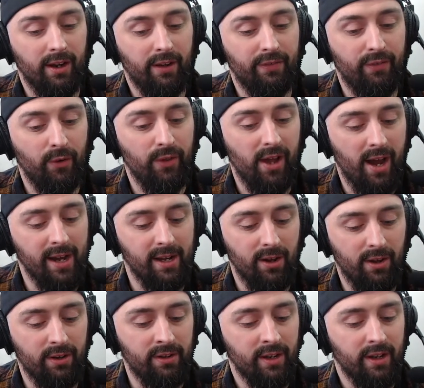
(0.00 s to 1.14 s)
for the
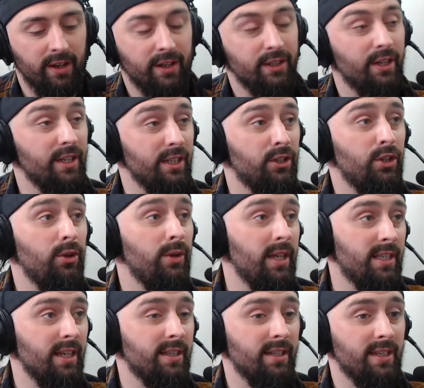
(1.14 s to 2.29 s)
Eidolon because it's
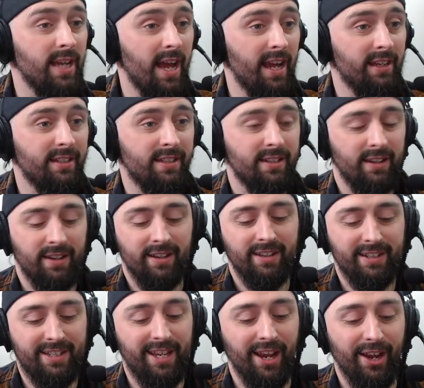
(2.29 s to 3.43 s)
2d6 attacks.
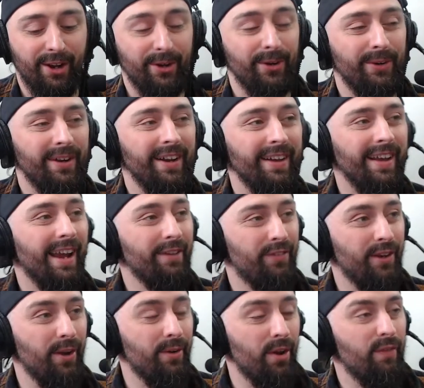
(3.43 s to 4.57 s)
So if you
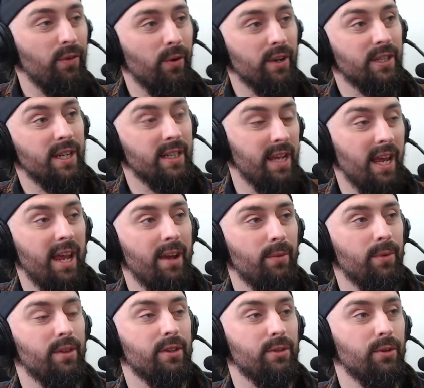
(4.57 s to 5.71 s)
don't know, if you're on a 6 to hit
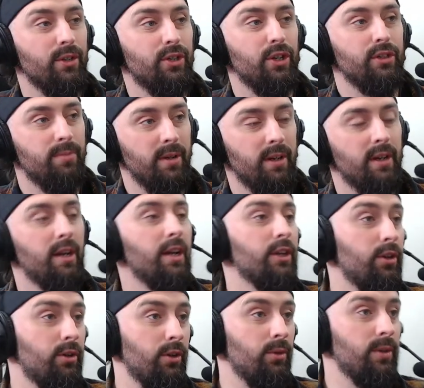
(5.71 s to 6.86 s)
with the Sword of Judgment,
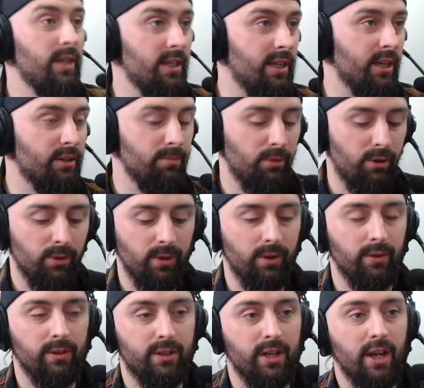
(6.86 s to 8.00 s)
you do d6 mortal
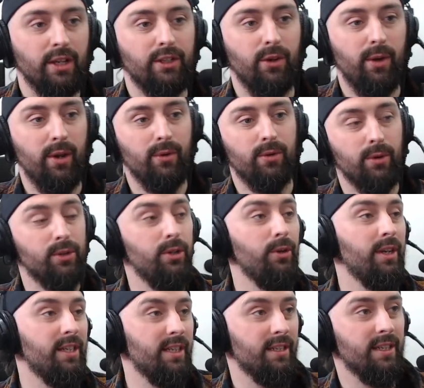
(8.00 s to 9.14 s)
wounds. So he would roll
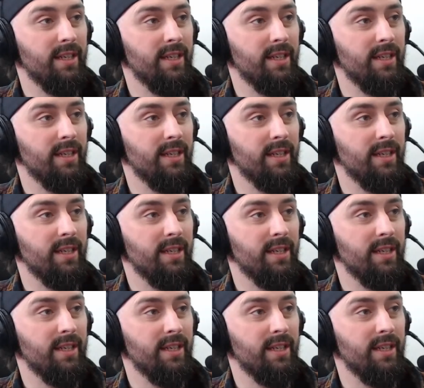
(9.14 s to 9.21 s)
2d6